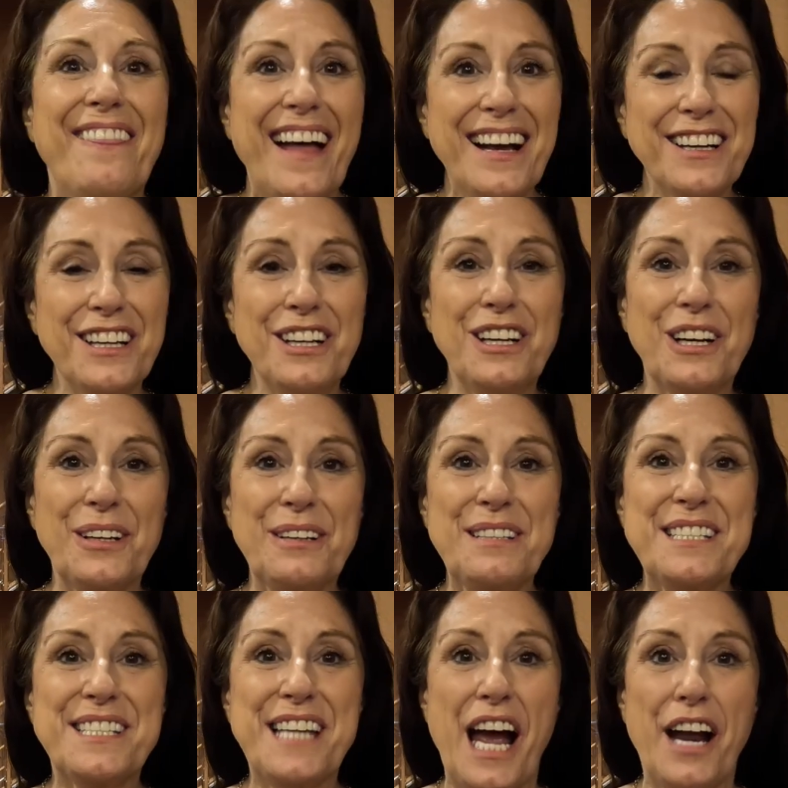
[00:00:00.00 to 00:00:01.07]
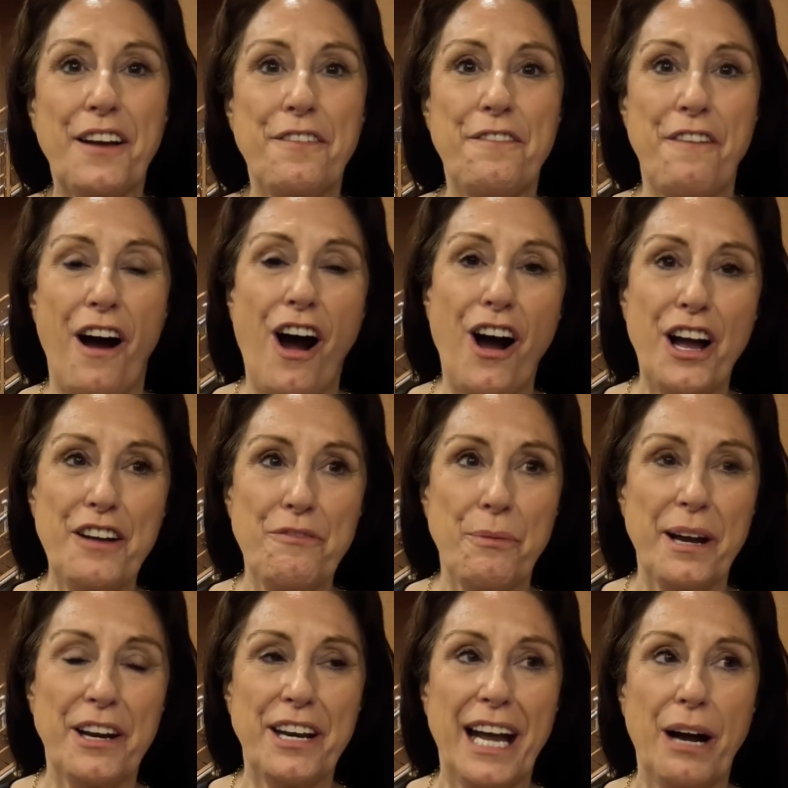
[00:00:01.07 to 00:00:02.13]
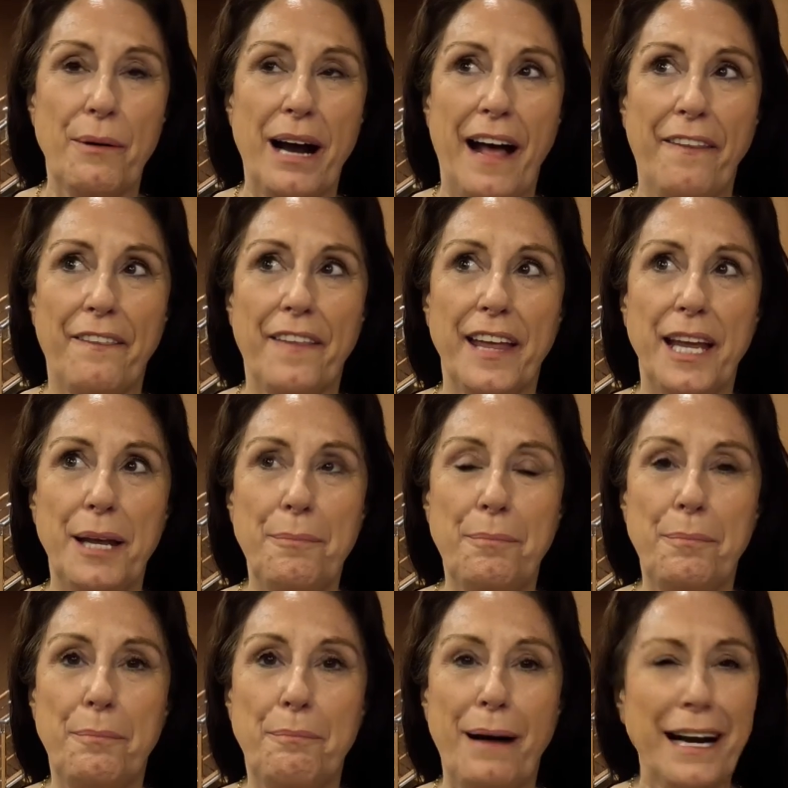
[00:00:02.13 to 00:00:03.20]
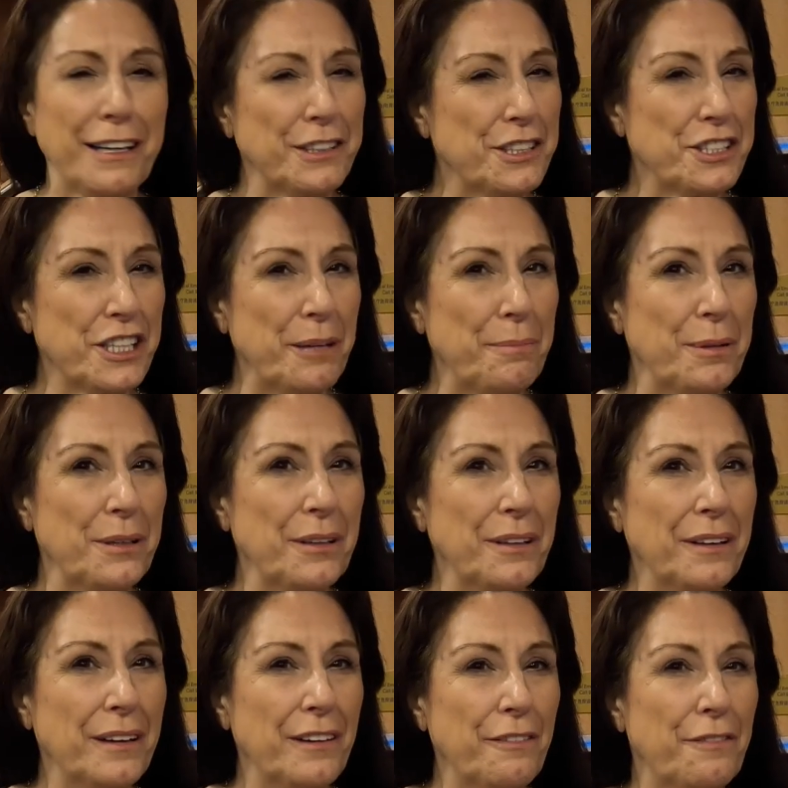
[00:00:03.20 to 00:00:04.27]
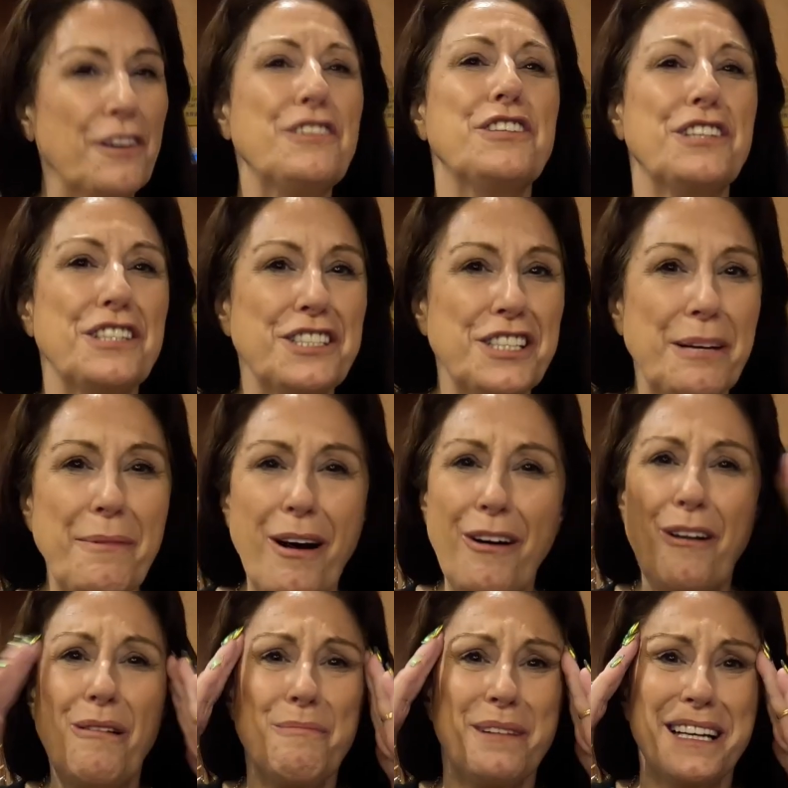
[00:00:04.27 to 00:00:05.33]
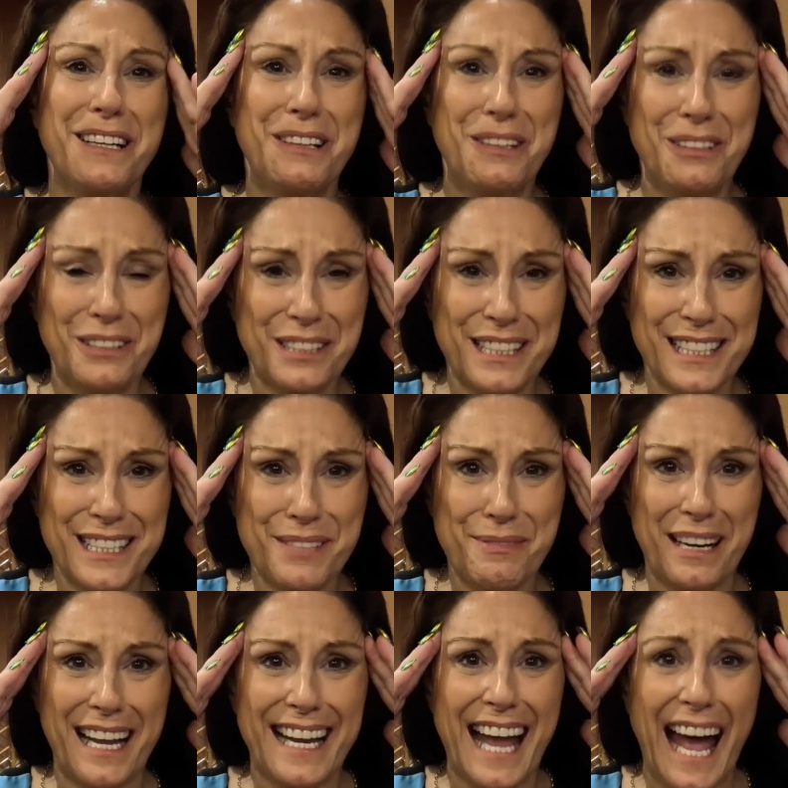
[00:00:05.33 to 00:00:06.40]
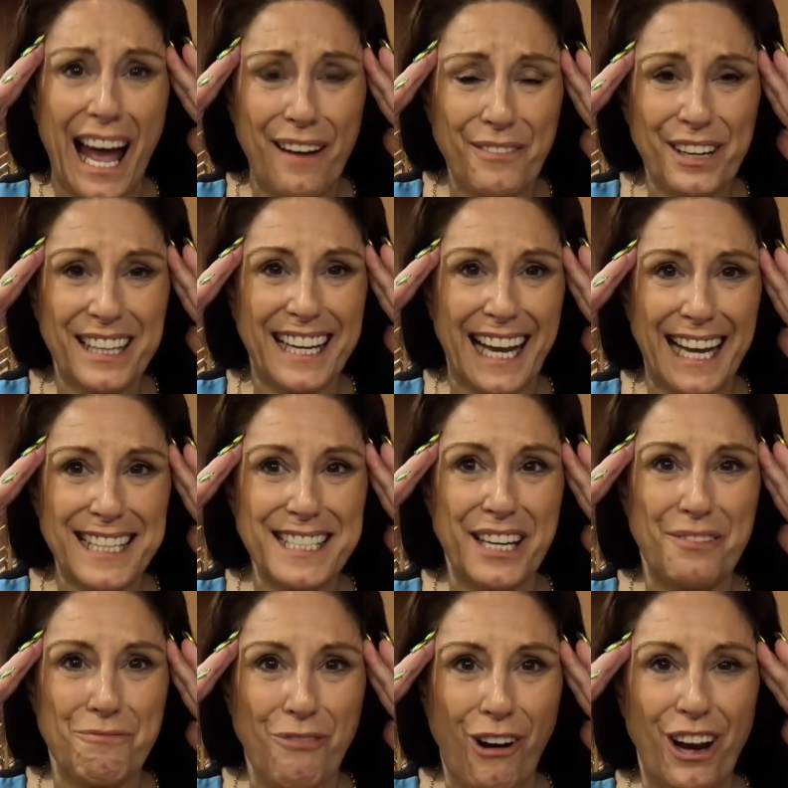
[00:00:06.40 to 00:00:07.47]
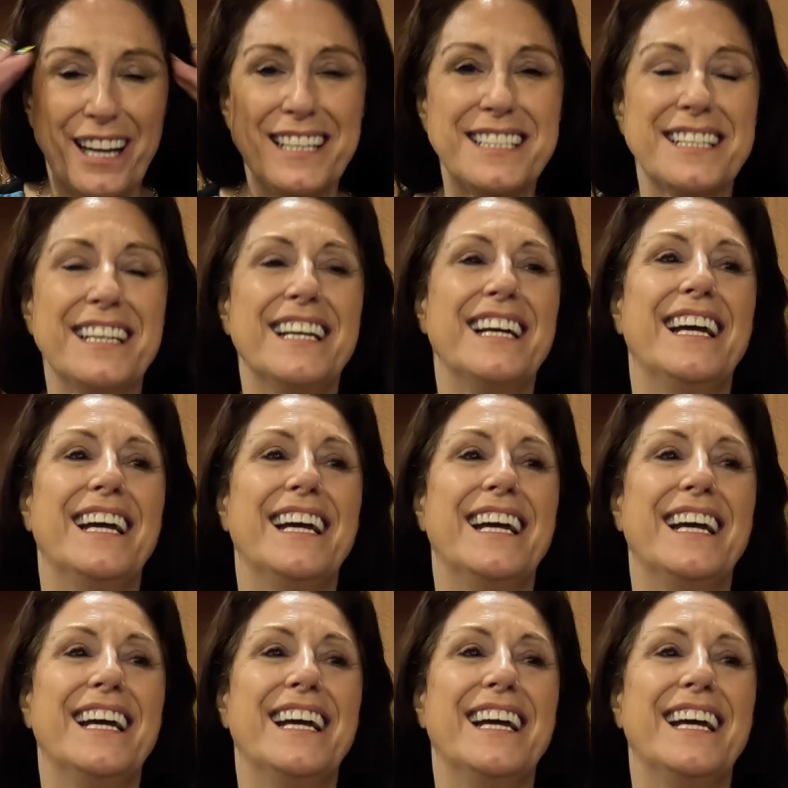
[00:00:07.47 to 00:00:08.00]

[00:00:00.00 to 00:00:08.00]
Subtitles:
That concludes deck 5. We're now at the back of the ship? Front of the ship. Oh my goodness, will I ever get it right?